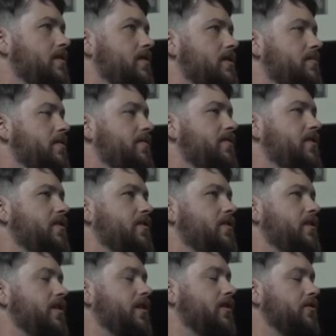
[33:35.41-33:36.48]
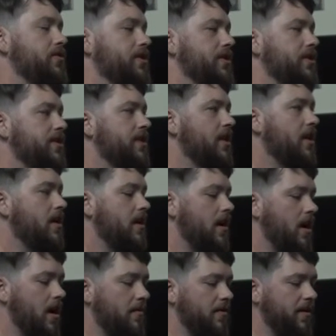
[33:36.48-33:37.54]
some of your, your conclusions
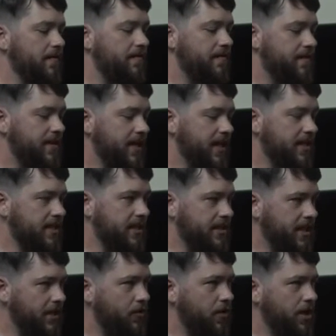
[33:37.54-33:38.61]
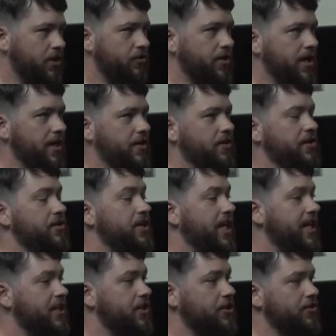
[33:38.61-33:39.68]
um, if things continue on a trend or you
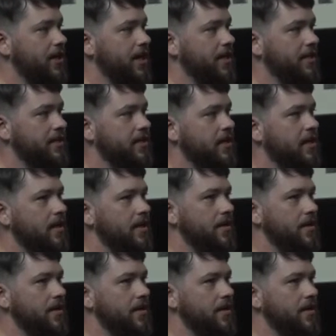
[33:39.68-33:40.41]
change a trend,